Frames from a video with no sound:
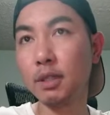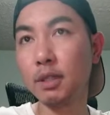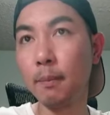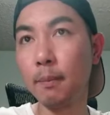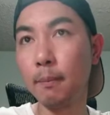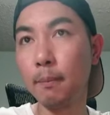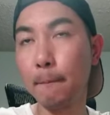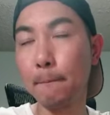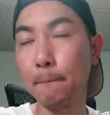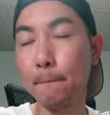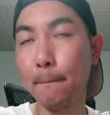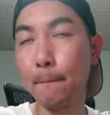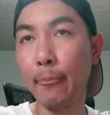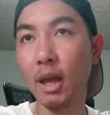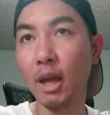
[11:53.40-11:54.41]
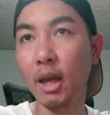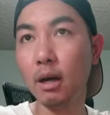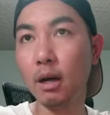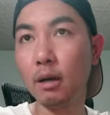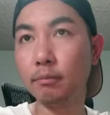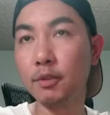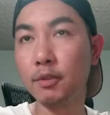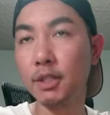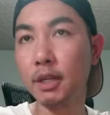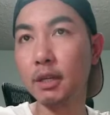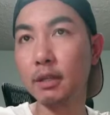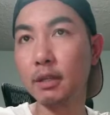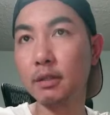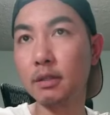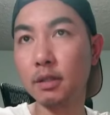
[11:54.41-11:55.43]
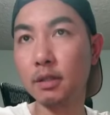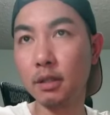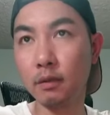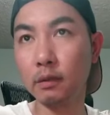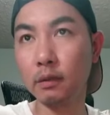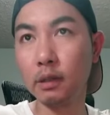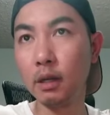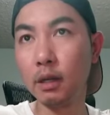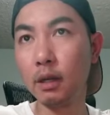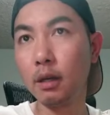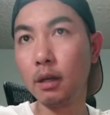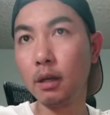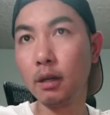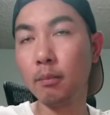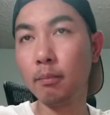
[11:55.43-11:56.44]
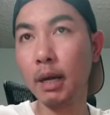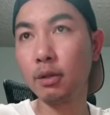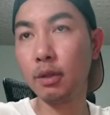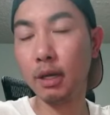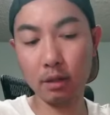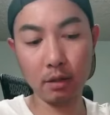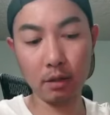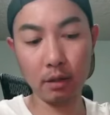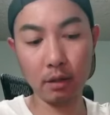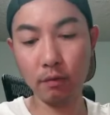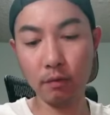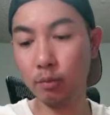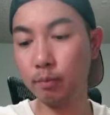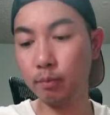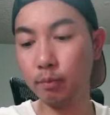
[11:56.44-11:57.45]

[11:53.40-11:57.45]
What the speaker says: settings in the manual that if you